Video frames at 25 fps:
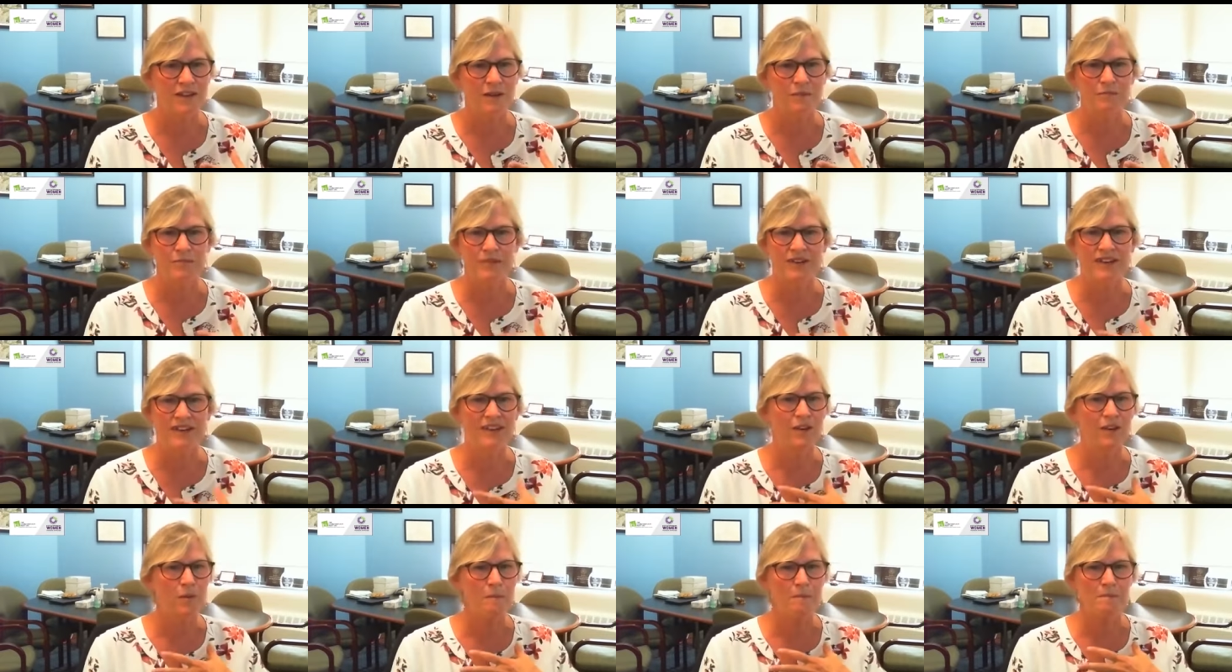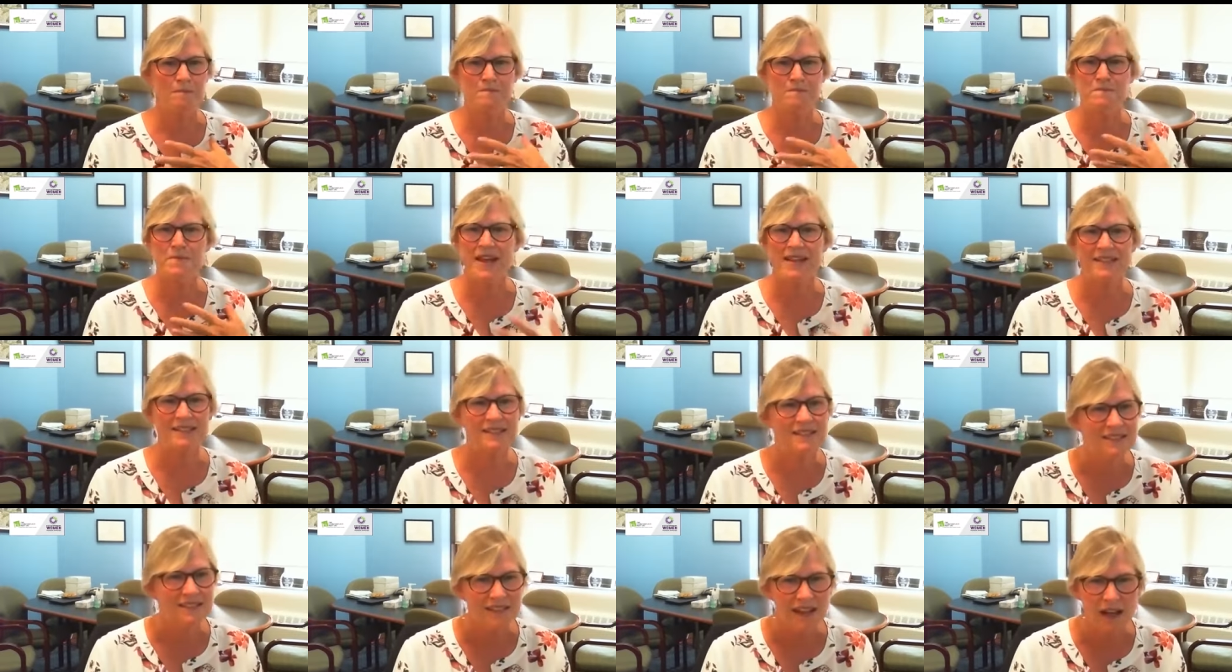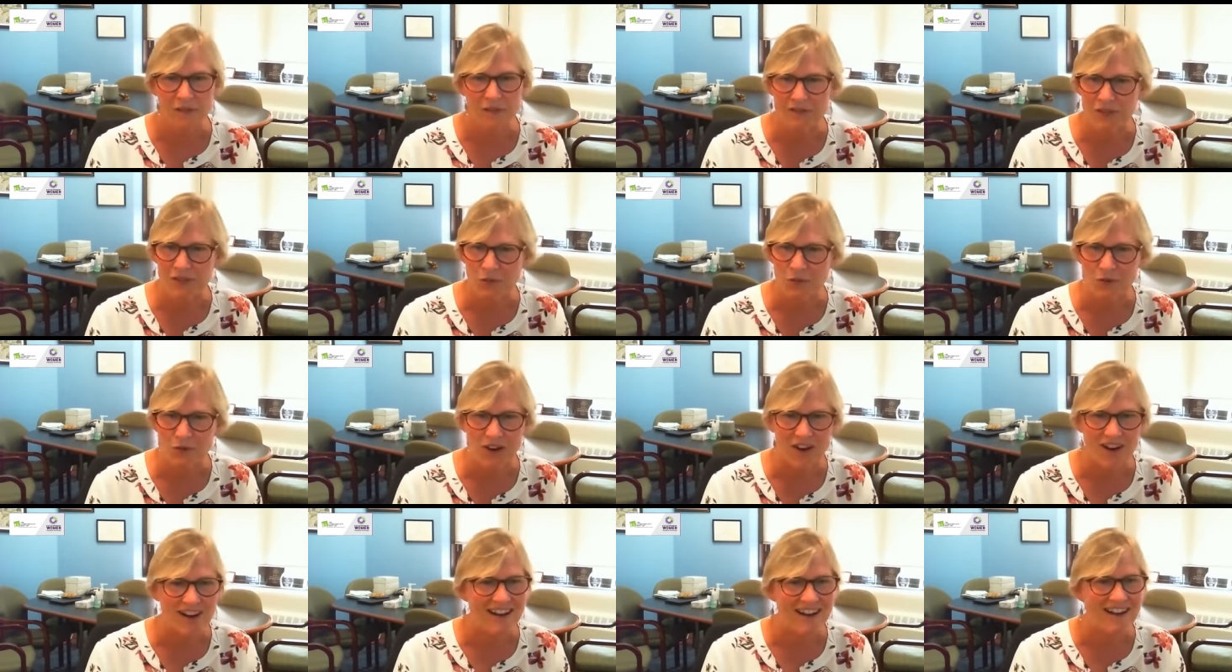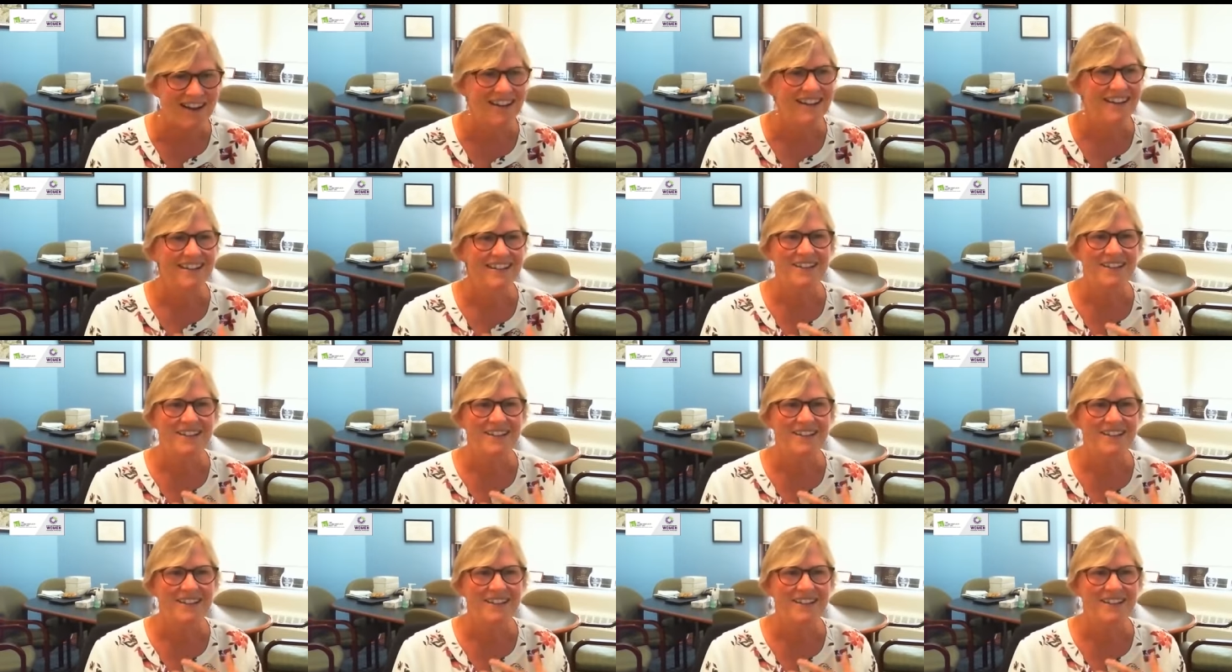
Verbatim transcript: bring your best self to work,